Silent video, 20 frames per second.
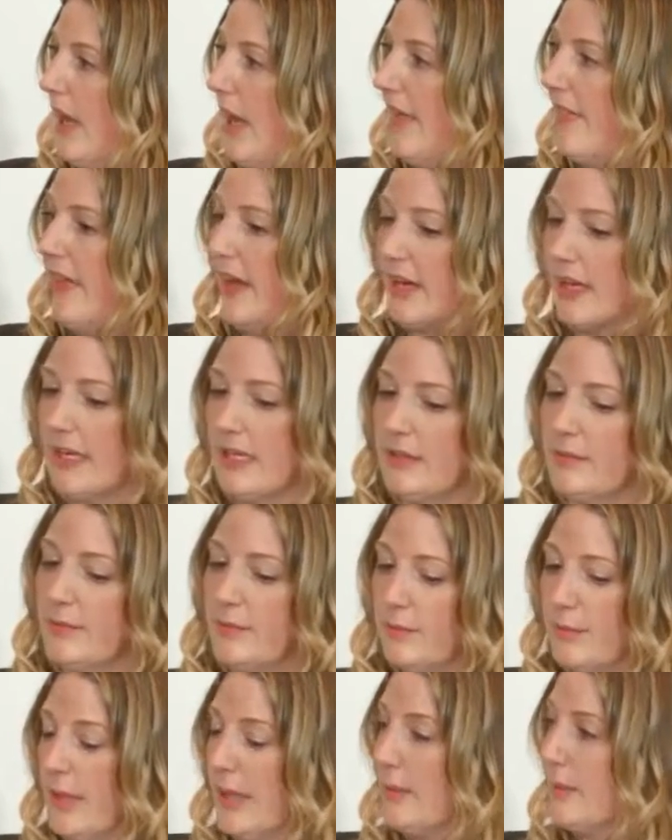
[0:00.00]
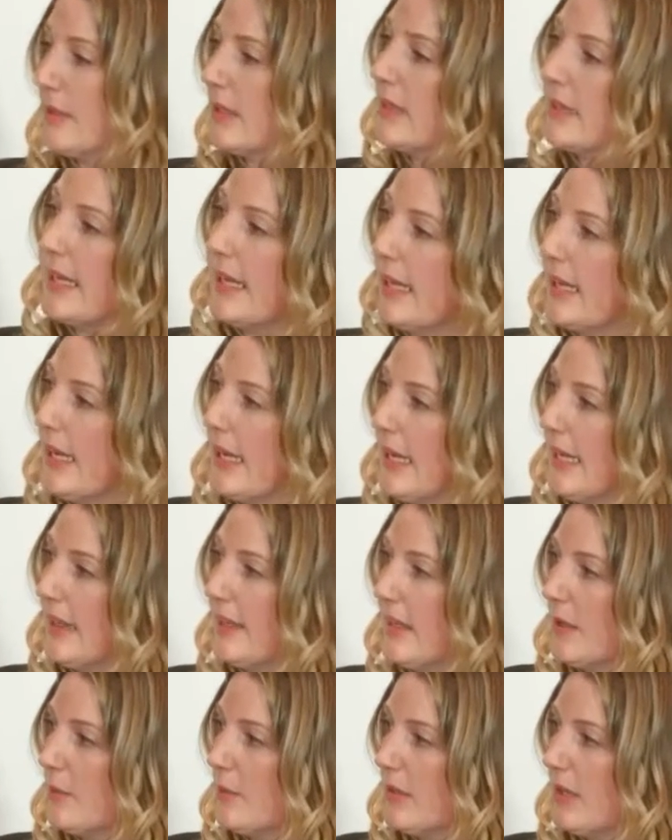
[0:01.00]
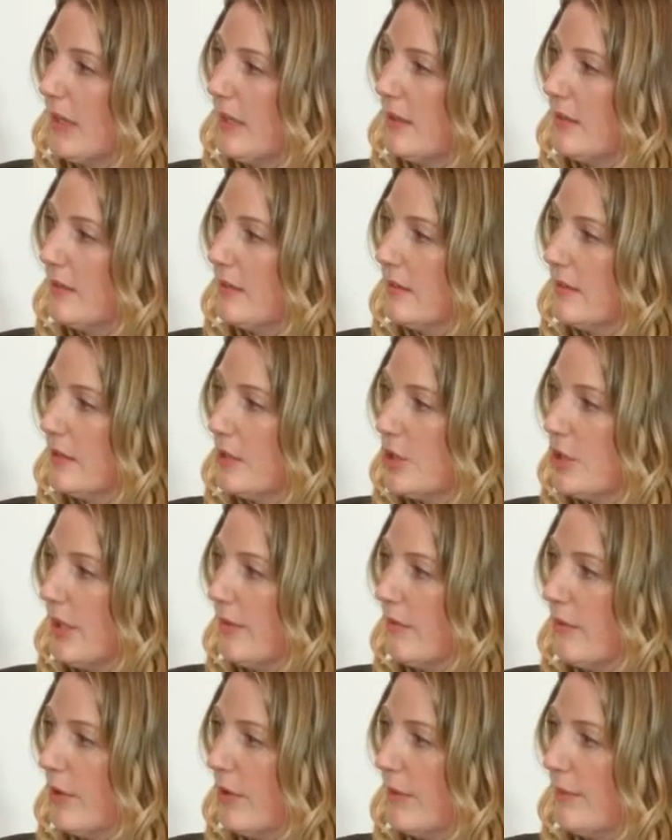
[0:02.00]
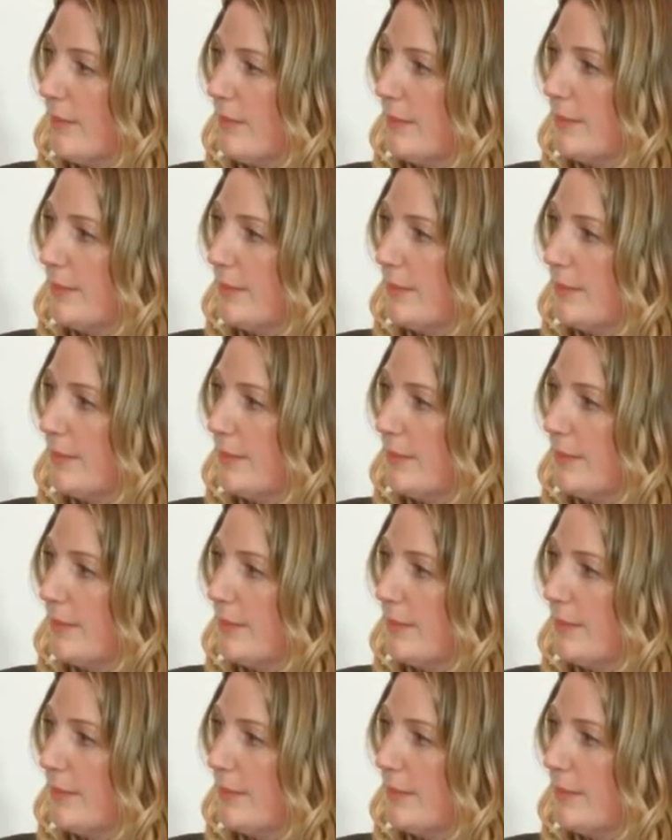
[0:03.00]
and that can be able to link anything within. Do most of your